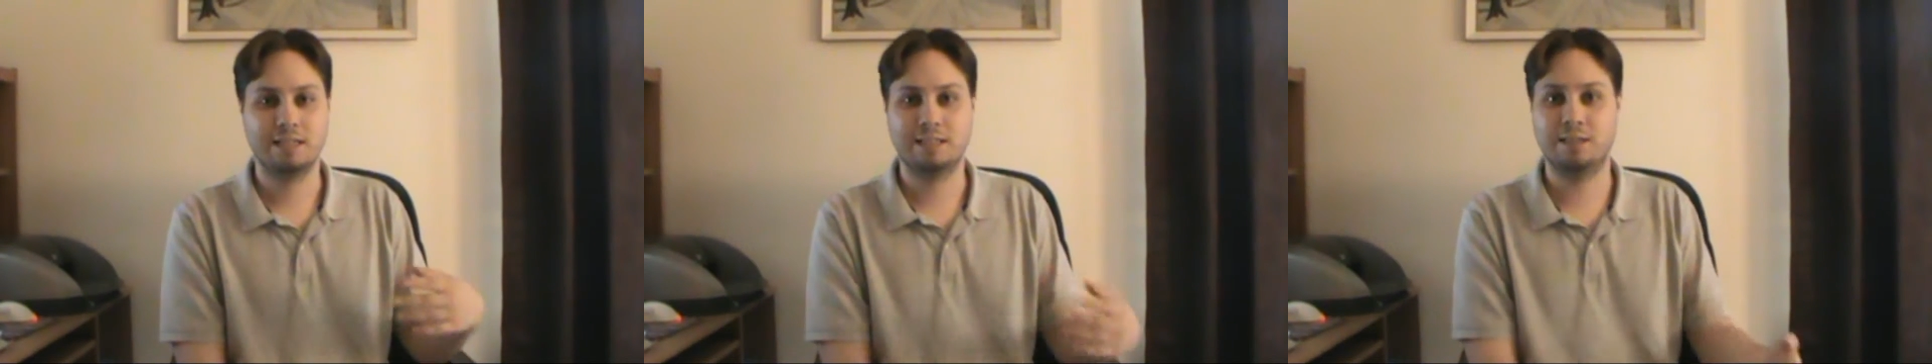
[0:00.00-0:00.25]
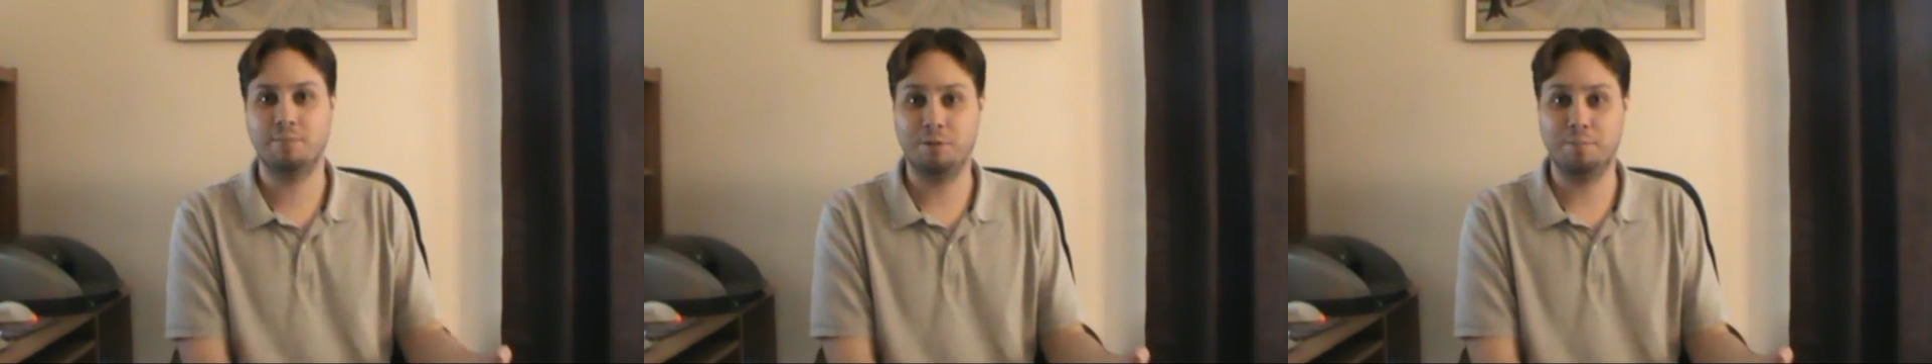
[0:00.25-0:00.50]

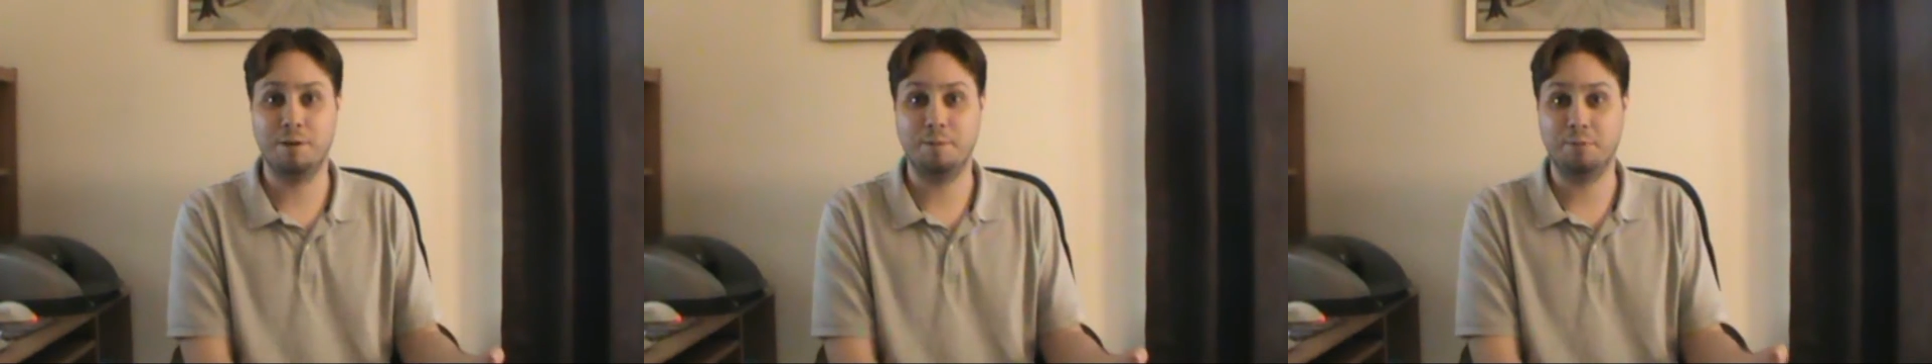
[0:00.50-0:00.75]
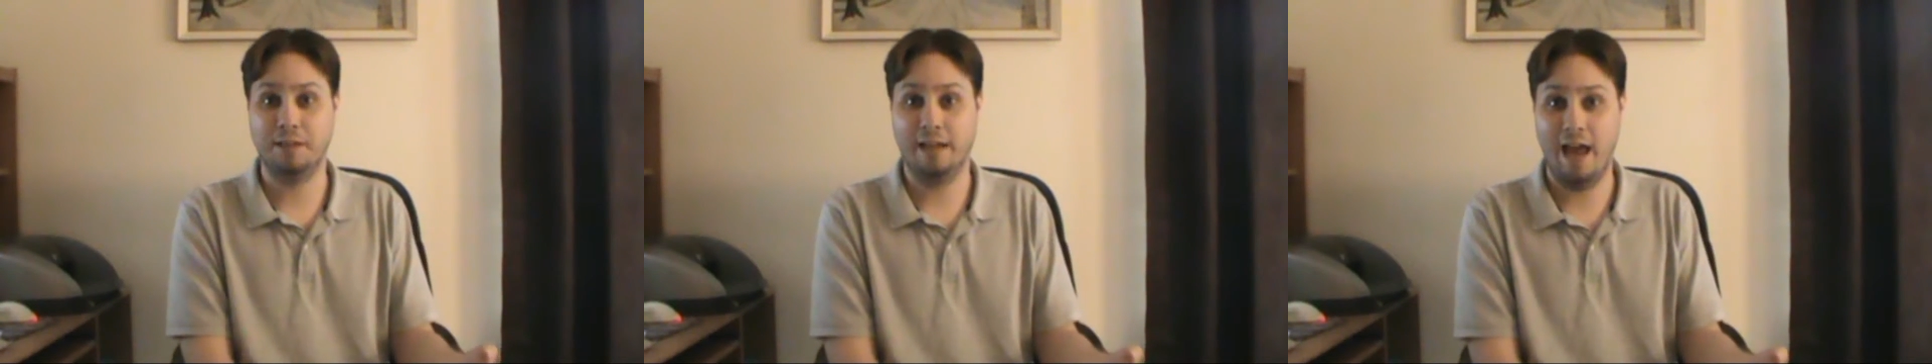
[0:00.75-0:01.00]
some of the
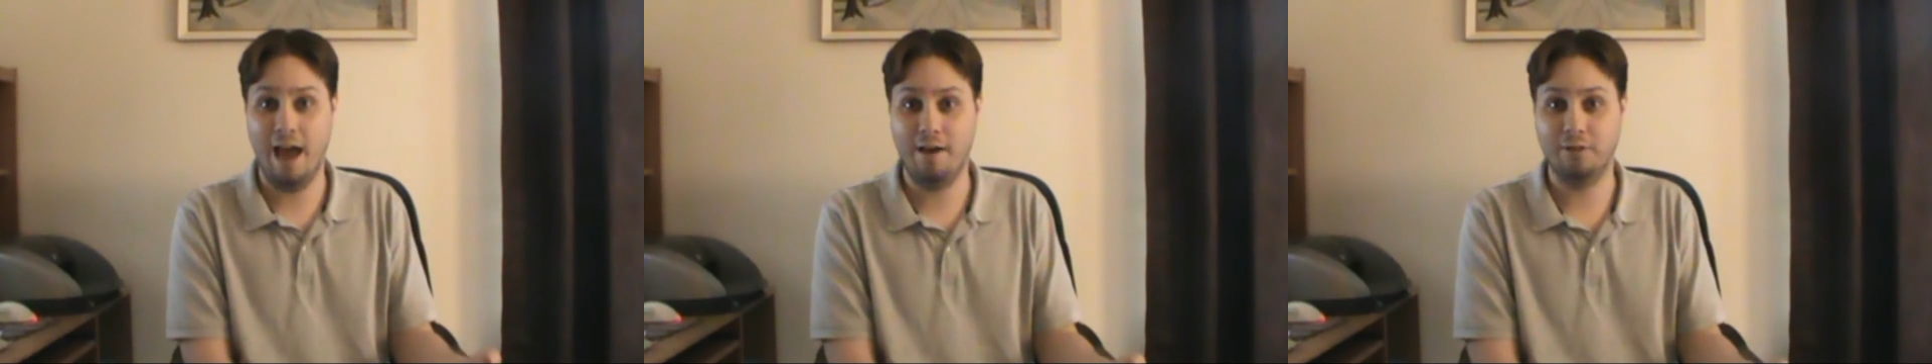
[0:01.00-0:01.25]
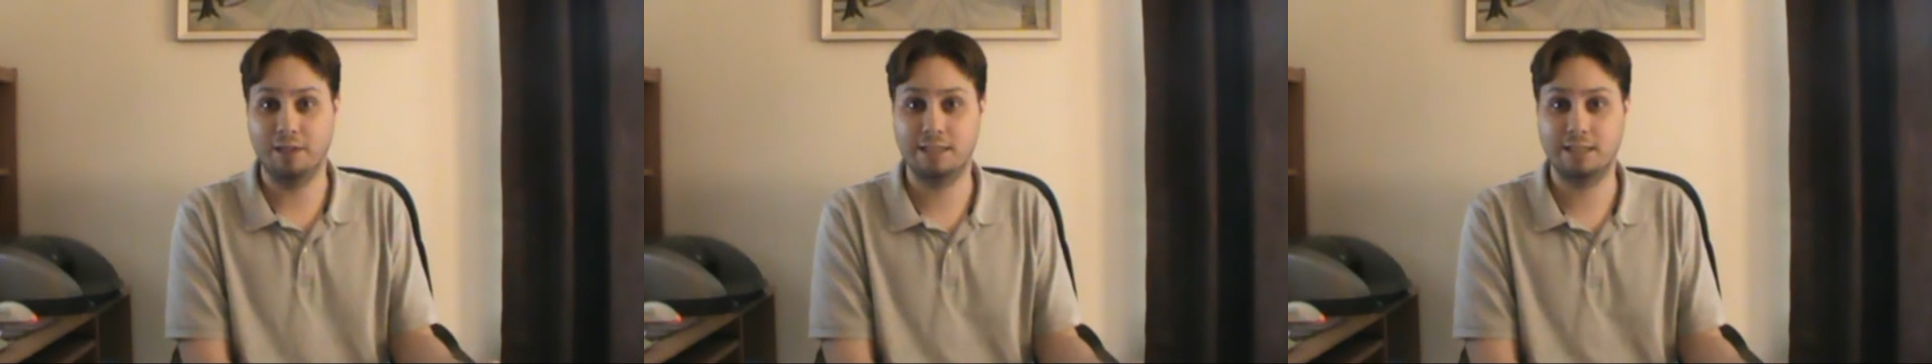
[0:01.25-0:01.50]
people that
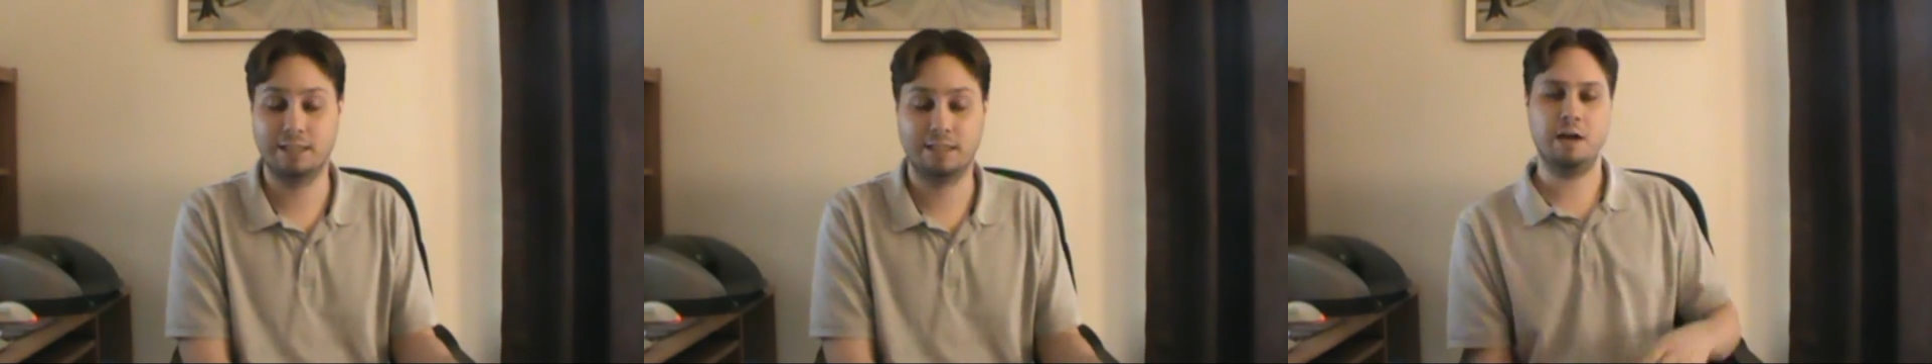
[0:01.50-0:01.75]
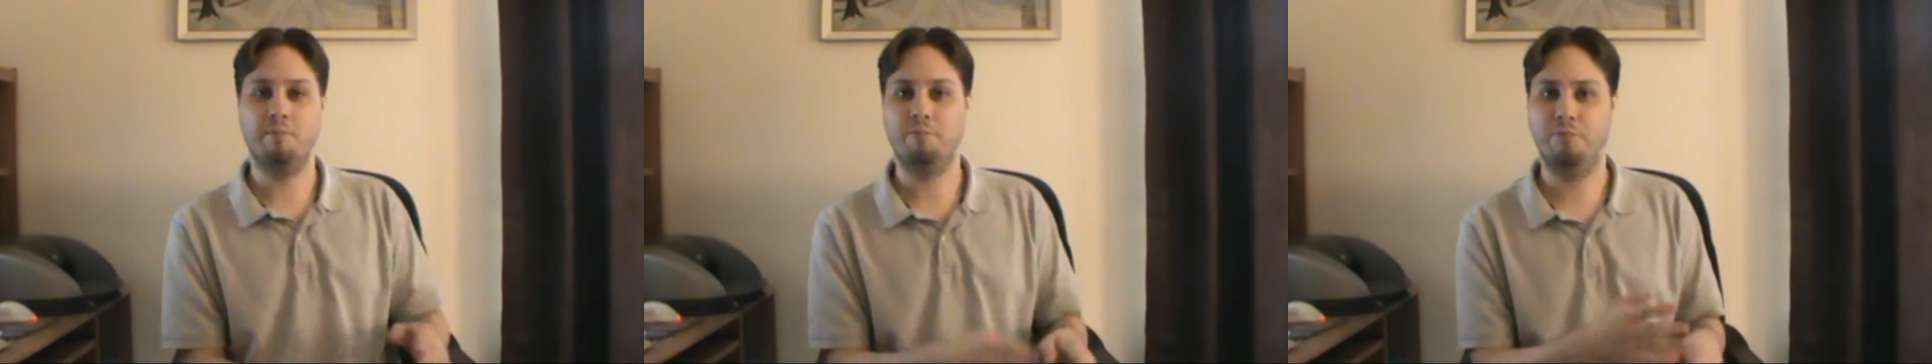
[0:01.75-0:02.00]
have it. They
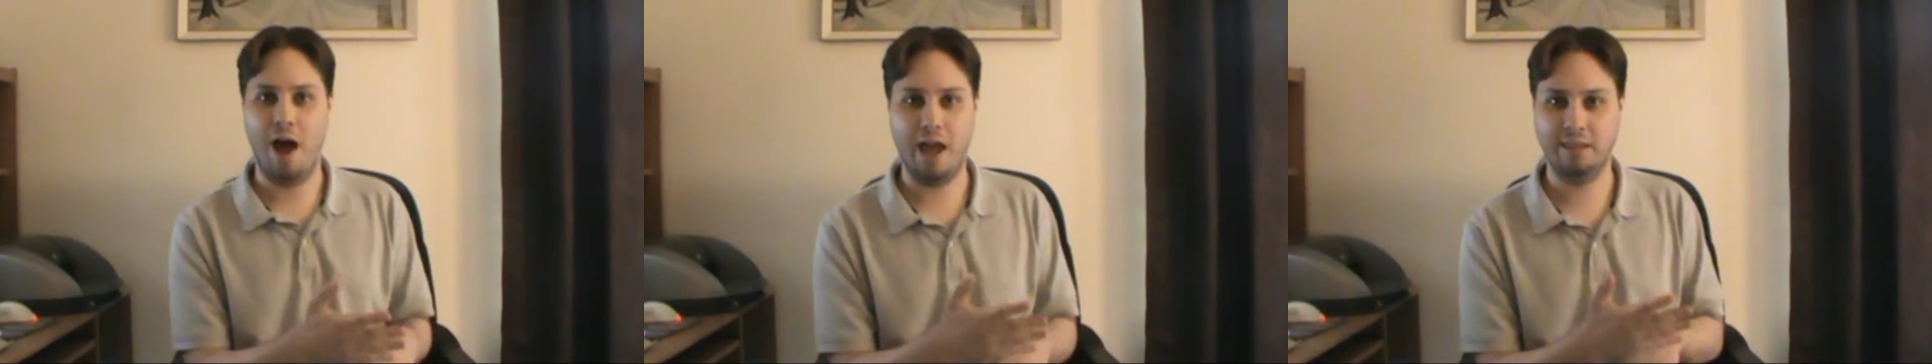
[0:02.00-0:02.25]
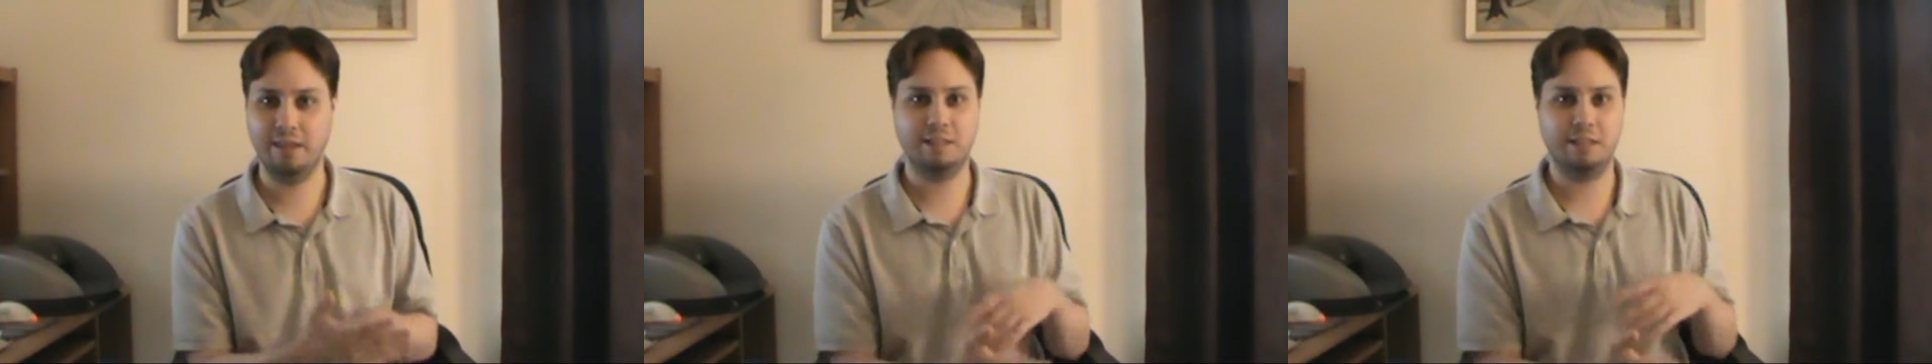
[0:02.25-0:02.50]
become
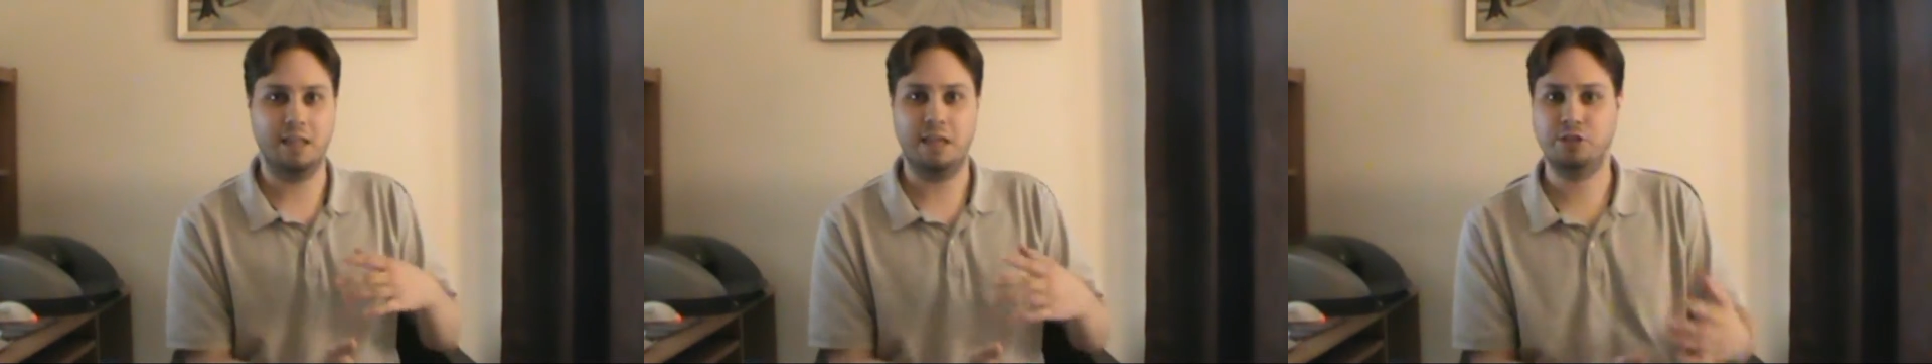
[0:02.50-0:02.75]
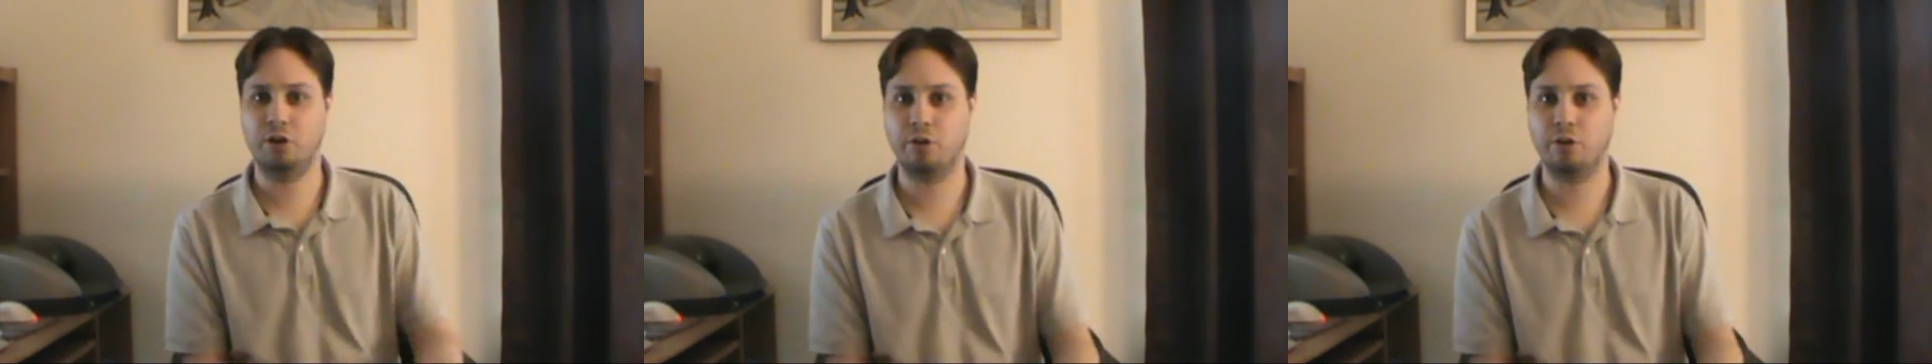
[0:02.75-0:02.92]
violent and they